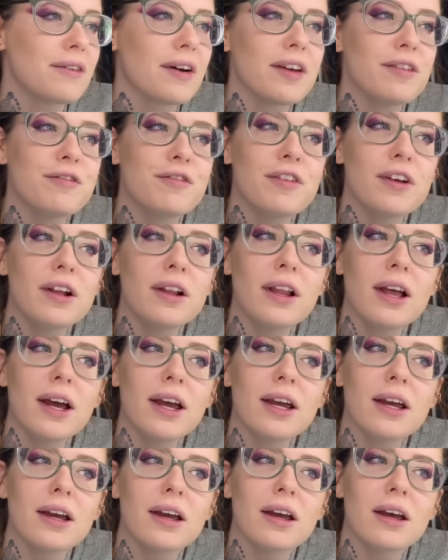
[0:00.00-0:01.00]
I feel
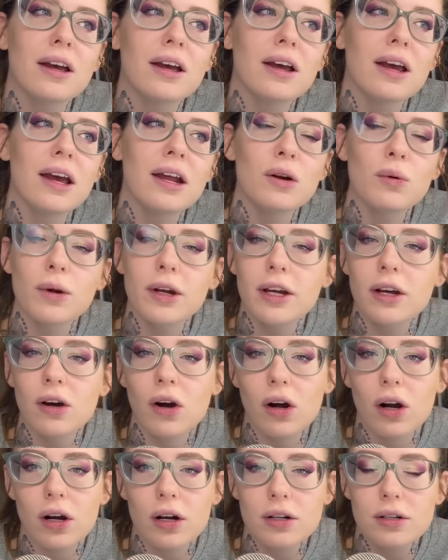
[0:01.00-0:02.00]
like, in
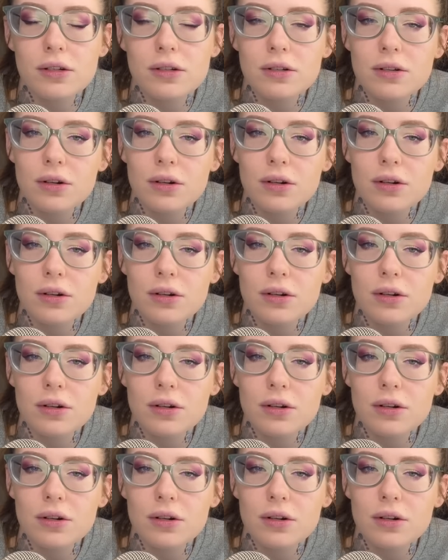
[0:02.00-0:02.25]
regards